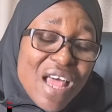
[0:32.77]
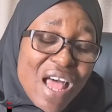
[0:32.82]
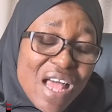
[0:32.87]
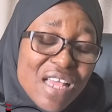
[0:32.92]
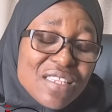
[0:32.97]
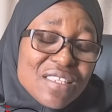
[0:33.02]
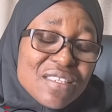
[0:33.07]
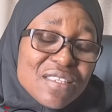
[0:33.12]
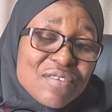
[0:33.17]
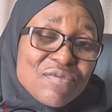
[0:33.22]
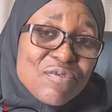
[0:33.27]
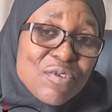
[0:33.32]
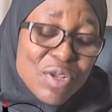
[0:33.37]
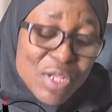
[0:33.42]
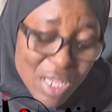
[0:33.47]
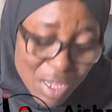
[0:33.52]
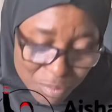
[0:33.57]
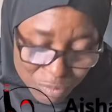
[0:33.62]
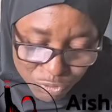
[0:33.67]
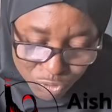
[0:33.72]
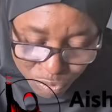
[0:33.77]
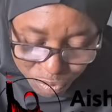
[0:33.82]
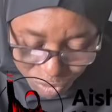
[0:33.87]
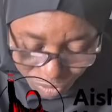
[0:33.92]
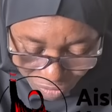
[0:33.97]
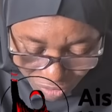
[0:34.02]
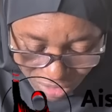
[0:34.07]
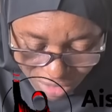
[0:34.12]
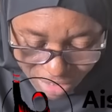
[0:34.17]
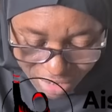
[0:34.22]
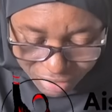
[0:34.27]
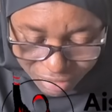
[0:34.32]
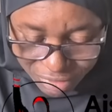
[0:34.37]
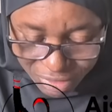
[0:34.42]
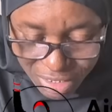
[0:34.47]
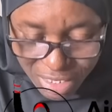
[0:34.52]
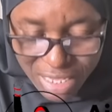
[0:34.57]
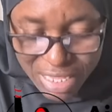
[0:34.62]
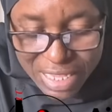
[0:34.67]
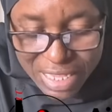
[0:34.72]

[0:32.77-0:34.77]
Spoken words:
asked for them to be released.